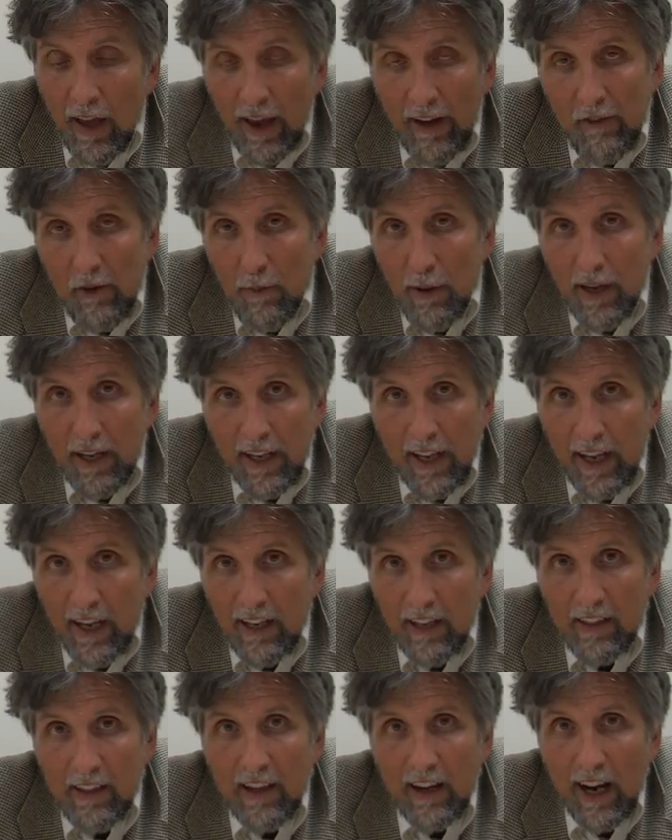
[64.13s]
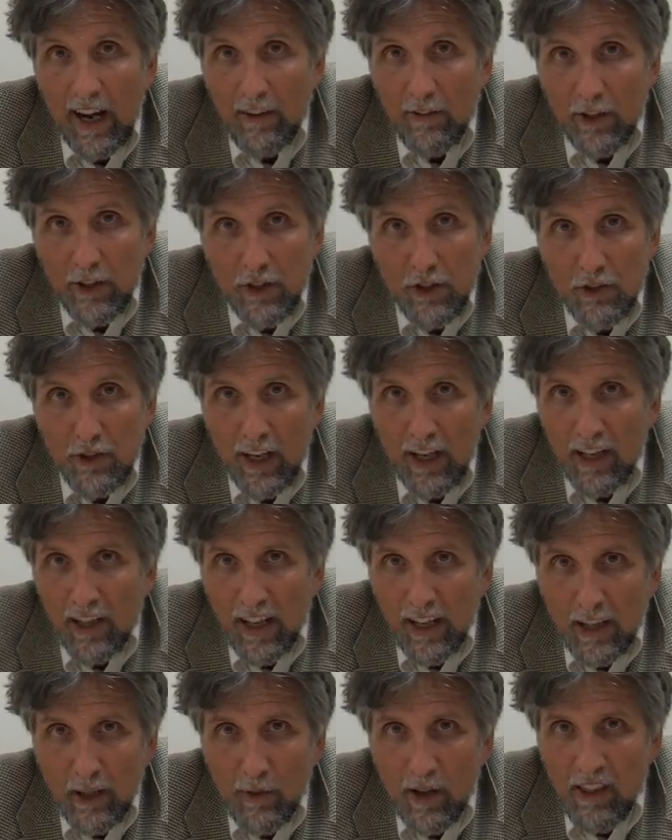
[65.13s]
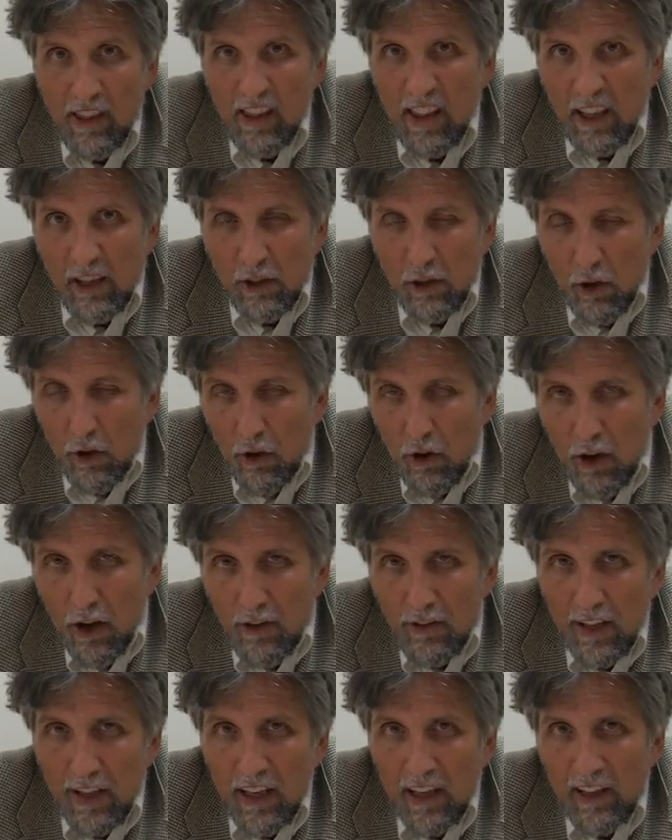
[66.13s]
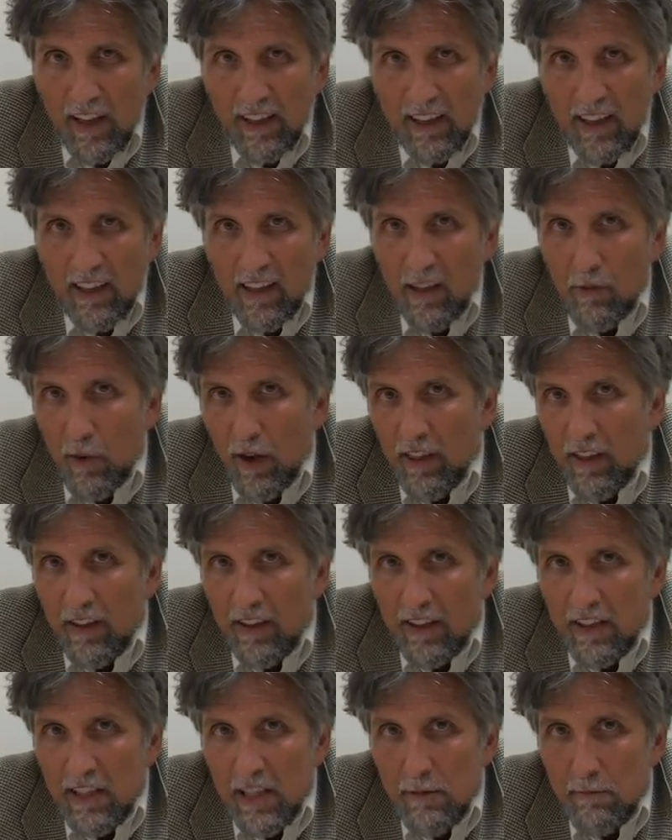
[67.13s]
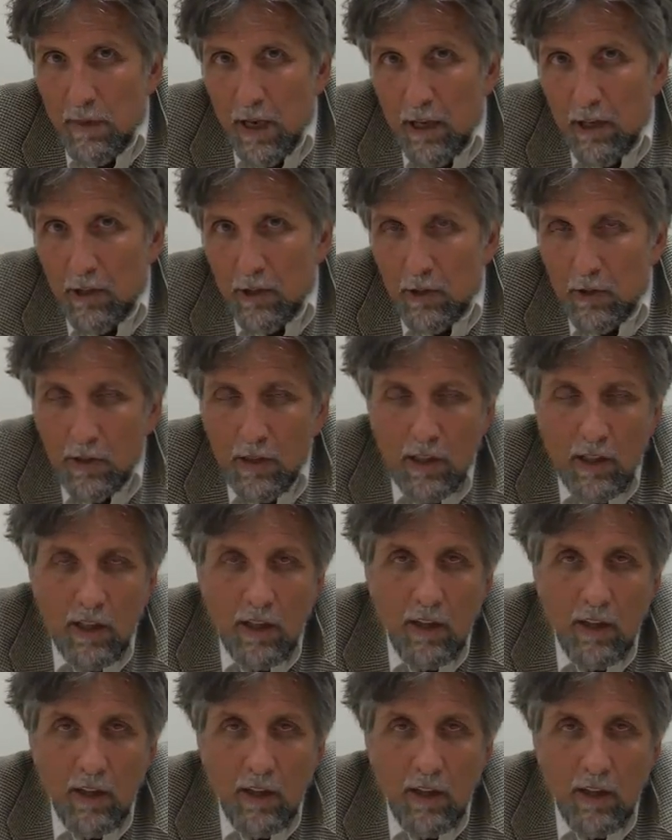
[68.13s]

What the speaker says: Everybody hated the Irish. They didn't like the way that they talked. They didn't like the way that they smelled.